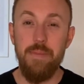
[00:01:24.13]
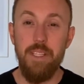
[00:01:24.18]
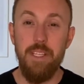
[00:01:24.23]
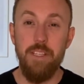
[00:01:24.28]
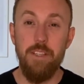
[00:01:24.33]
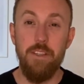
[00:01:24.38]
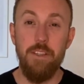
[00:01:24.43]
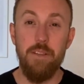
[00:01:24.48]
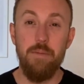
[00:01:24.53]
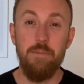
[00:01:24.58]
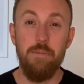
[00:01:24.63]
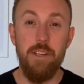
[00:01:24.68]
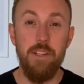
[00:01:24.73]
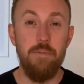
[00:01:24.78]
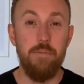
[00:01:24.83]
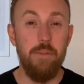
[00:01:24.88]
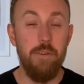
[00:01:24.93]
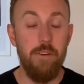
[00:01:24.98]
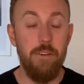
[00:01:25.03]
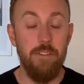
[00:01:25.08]
You can press
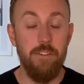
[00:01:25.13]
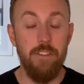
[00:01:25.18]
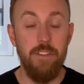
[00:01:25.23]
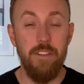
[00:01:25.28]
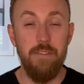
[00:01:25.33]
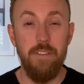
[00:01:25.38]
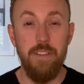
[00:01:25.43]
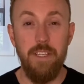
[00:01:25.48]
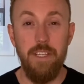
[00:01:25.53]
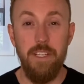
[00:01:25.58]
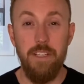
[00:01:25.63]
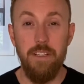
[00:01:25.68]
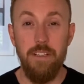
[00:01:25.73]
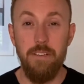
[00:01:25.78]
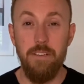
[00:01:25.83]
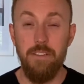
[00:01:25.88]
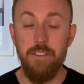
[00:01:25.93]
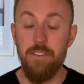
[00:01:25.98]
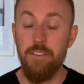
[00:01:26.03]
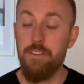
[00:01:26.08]
pause on the video
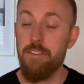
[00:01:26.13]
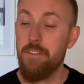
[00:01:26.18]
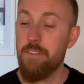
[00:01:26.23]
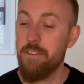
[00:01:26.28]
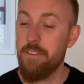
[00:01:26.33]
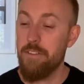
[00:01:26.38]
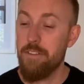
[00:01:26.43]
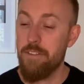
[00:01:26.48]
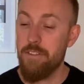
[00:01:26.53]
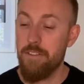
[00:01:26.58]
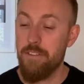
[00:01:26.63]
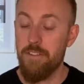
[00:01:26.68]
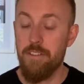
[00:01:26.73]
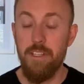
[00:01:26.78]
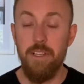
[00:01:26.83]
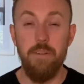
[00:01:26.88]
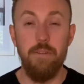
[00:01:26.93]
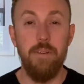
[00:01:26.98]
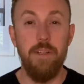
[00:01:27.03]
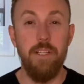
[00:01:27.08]
and just
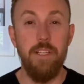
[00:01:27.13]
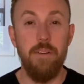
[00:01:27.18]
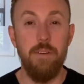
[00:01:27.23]
sit where you